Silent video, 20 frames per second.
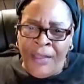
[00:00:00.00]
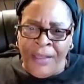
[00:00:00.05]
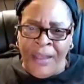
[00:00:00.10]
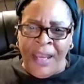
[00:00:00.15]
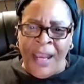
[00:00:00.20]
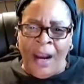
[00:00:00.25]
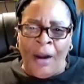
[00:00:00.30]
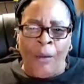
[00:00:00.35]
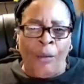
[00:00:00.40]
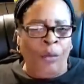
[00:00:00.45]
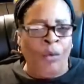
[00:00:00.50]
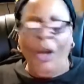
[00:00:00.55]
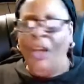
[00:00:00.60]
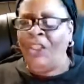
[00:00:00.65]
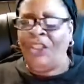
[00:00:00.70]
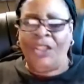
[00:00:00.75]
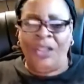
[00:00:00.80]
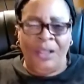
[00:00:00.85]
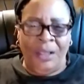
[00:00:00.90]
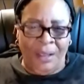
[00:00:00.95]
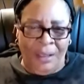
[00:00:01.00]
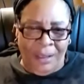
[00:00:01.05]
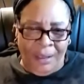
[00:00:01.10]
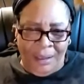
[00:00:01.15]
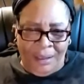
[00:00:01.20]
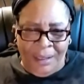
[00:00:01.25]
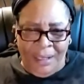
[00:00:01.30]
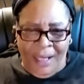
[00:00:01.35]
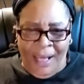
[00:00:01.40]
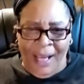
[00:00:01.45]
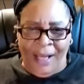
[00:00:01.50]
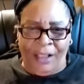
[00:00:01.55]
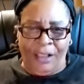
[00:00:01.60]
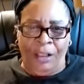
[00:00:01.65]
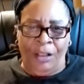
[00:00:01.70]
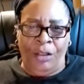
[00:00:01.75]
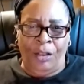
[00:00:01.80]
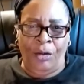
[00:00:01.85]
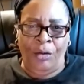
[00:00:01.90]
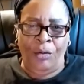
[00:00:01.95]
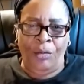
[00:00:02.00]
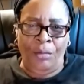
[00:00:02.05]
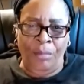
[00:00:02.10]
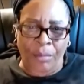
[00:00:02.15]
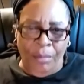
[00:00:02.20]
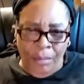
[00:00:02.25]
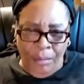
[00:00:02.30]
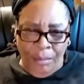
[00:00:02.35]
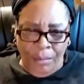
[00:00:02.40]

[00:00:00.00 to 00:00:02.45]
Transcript: they are rushing to execute